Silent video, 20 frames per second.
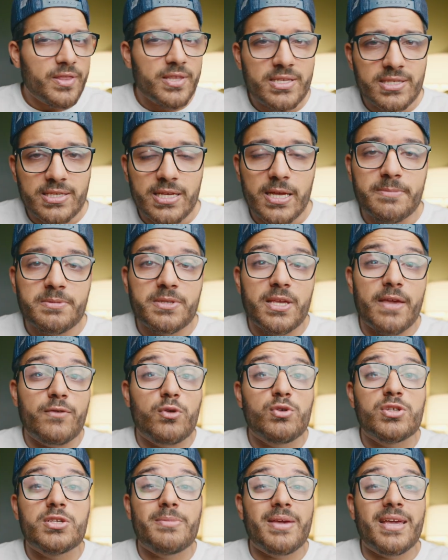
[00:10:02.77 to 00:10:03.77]
these tips give
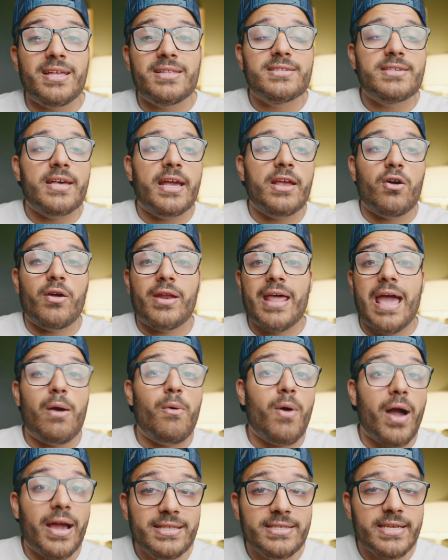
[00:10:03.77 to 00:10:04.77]
you some insight on how
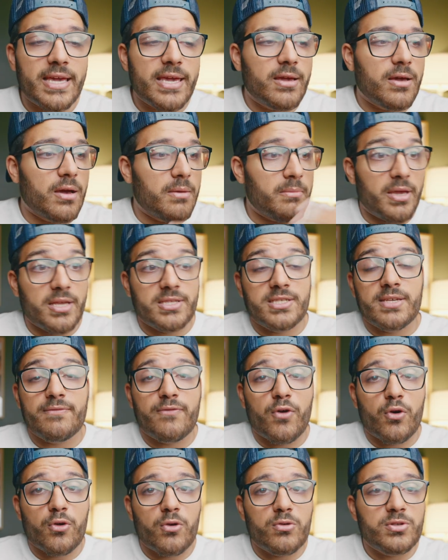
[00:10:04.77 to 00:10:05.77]
I take amazing
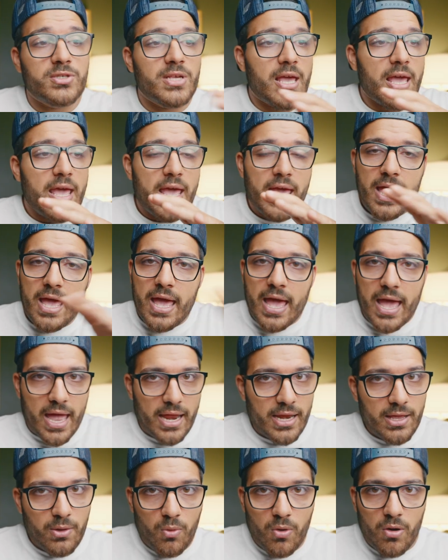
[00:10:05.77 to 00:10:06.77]
photos
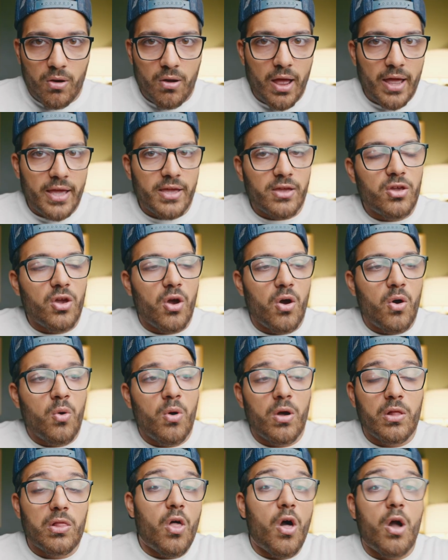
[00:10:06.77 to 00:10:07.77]
anywhere I
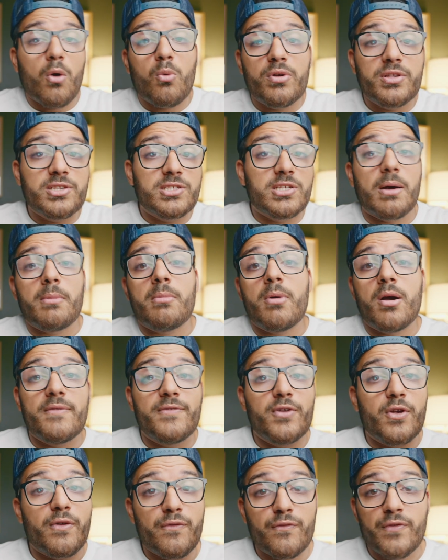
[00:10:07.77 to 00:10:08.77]
go, along with some of
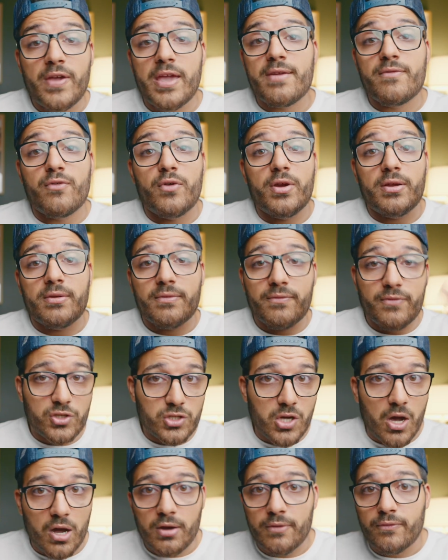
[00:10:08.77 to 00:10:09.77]
your favorite
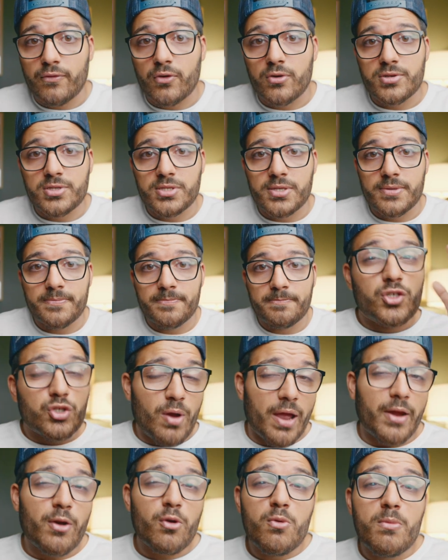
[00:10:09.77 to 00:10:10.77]
photographers.
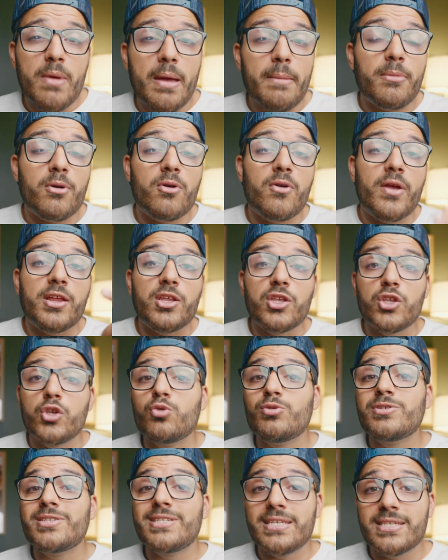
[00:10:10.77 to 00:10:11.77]
Try to remember and
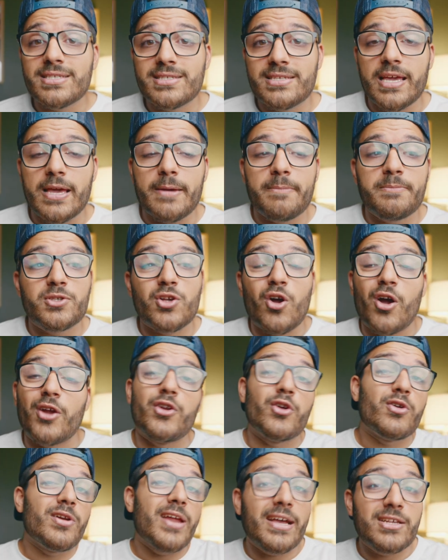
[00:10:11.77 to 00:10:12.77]
use these tips on
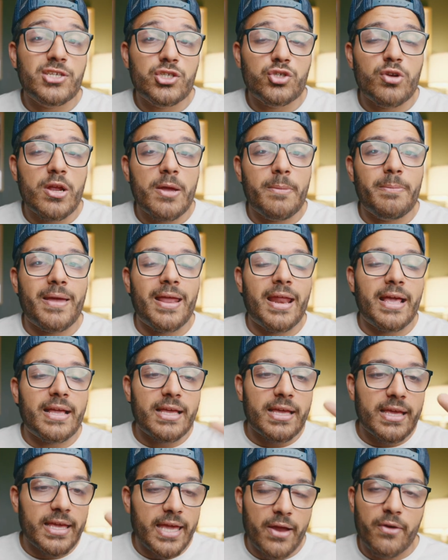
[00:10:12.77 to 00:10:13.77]
your next trip, and I
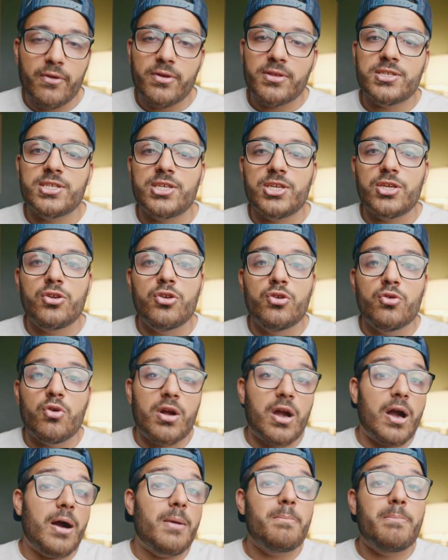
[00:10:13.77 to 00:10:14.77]
can guarantee you'll
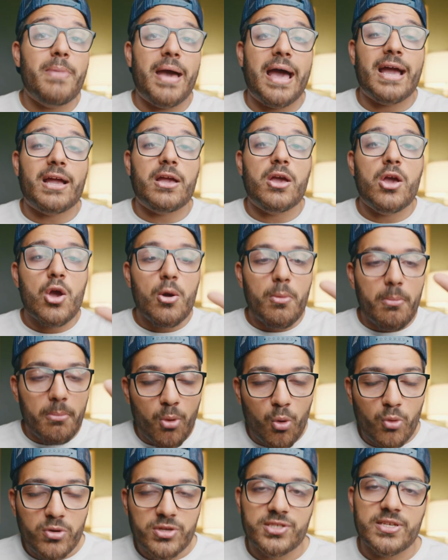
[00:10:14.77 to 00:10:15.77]
come back
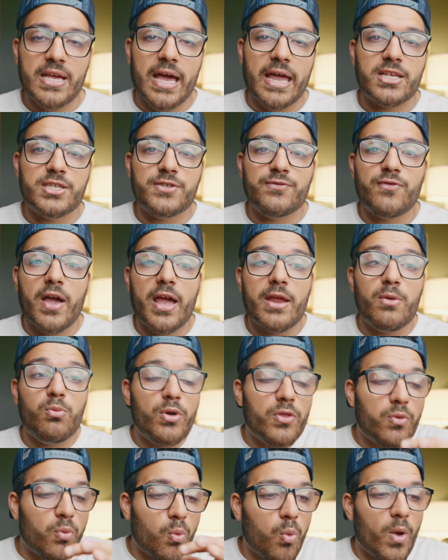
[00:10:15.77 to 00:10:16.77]
more satisfied
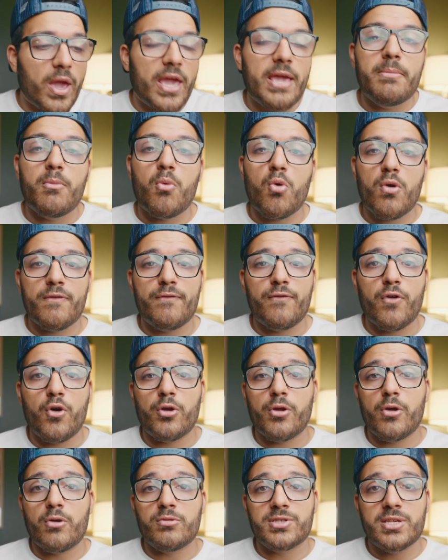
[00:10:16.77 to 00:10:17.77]
with way more
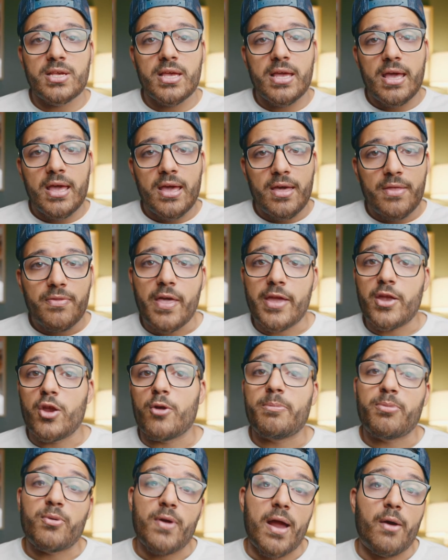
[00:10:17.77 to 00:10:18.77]
photos that you're
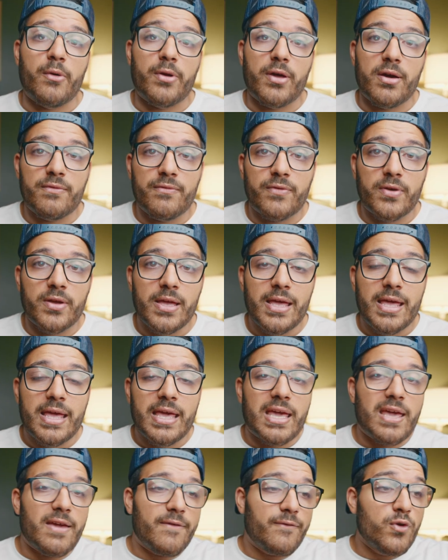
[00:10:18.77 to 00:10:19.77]
proud of.
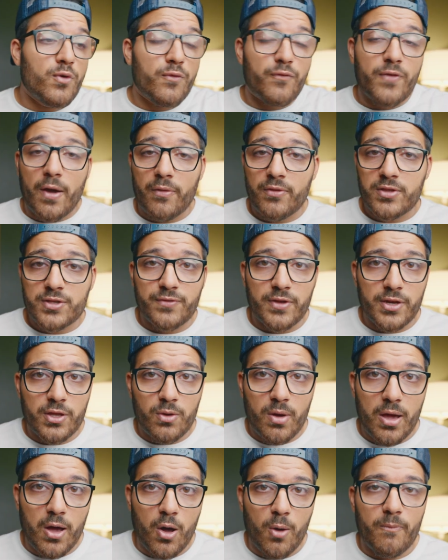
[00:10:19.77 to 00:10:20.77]
If you found this
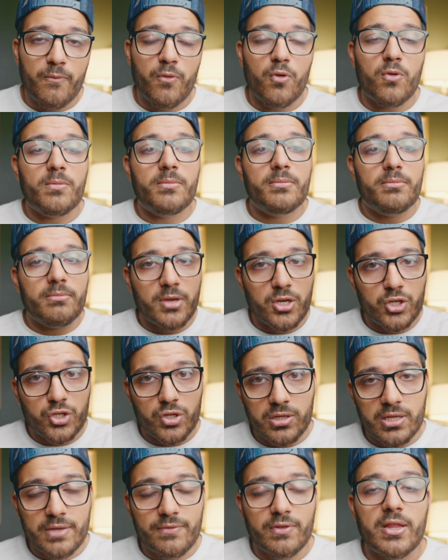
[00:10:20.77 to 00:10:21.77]
video helpful, make sure
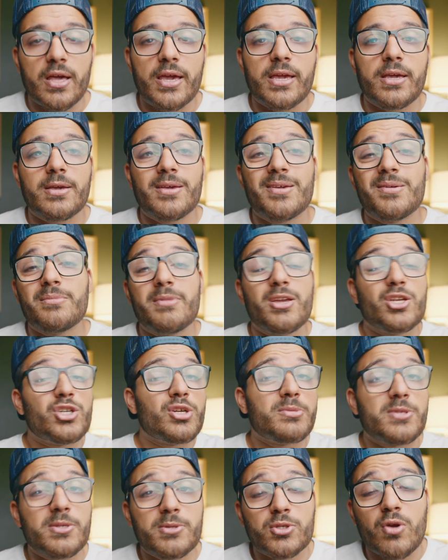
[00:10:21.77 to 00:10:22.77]
to leave a like, make sure
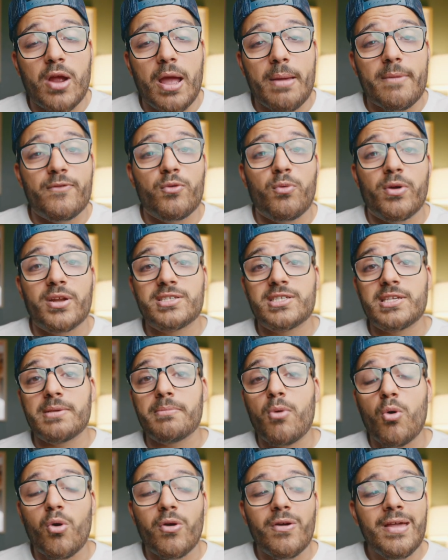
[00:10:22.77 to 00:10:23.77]
to subscribe if you want to see
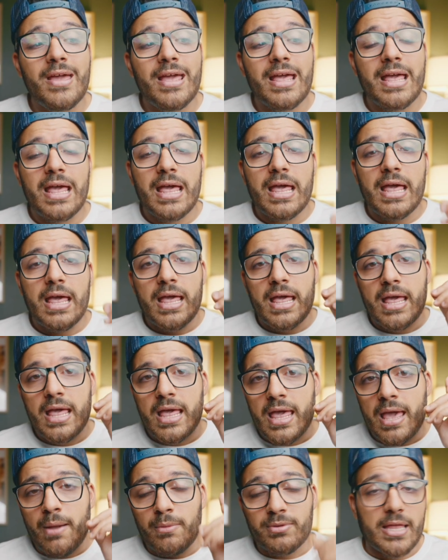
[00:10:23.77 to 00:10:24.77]
more.
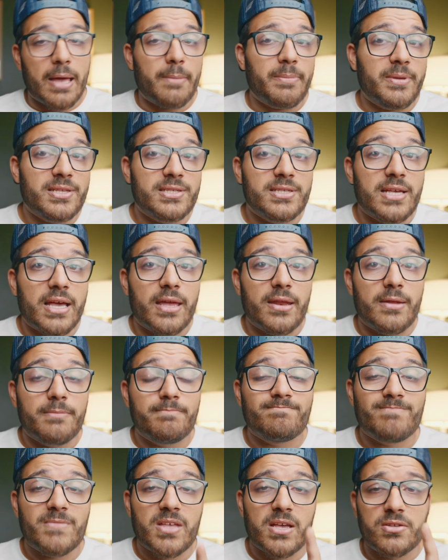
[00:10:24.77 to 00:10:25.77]
And with that being said,
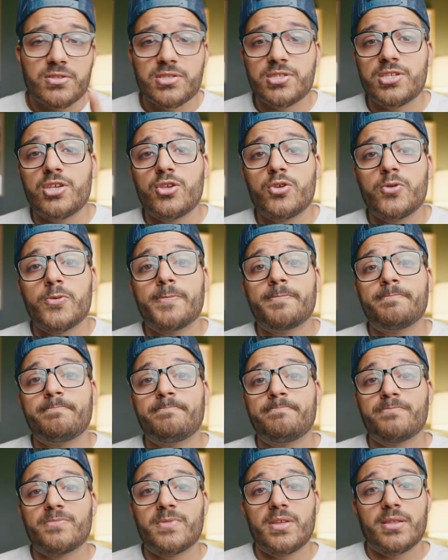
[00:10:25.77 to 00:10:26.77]
I'll see you
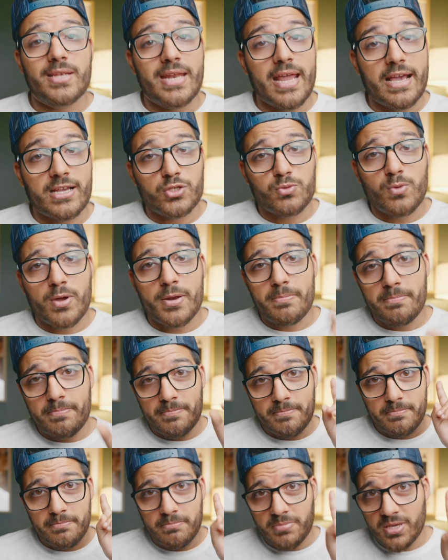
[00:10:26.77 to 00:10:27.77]
in the next one.
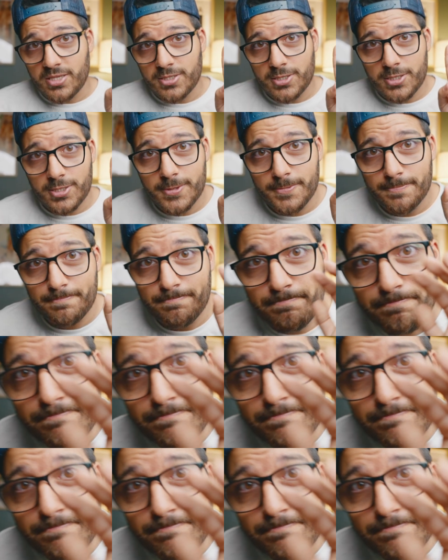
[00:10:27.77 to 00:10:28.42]
Peace.